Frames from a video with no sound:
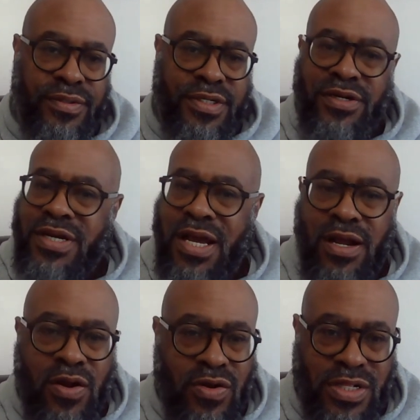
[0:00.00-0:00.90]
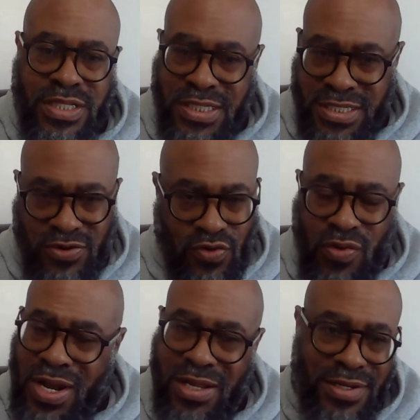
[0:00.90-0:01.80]
They're not
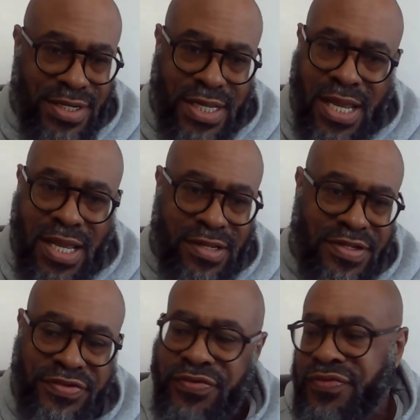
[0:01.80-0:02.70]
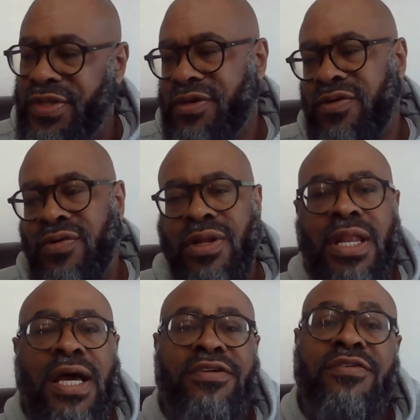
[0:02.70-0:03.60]
quality guys that you think are going to
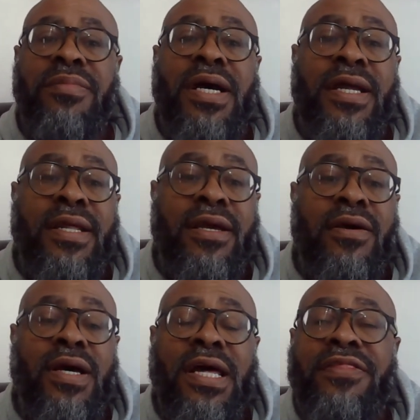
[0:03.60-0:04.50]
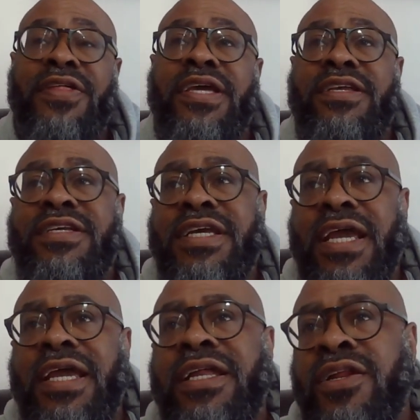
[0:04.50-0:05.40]
lock somebody down. I think
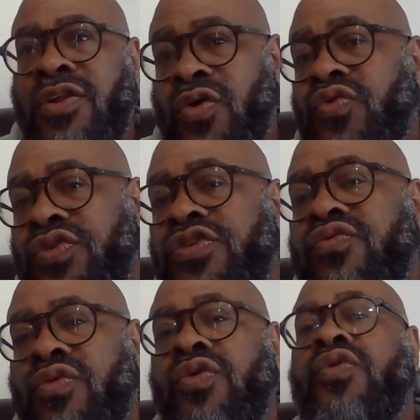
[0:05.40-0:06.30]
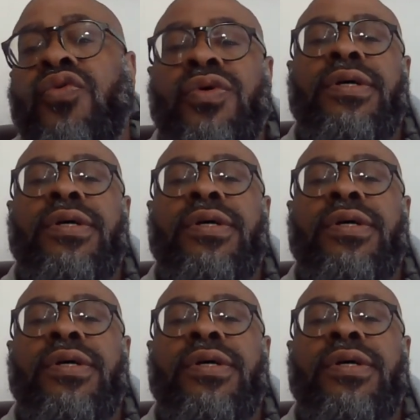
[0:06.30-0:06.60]
Jaden knows his role.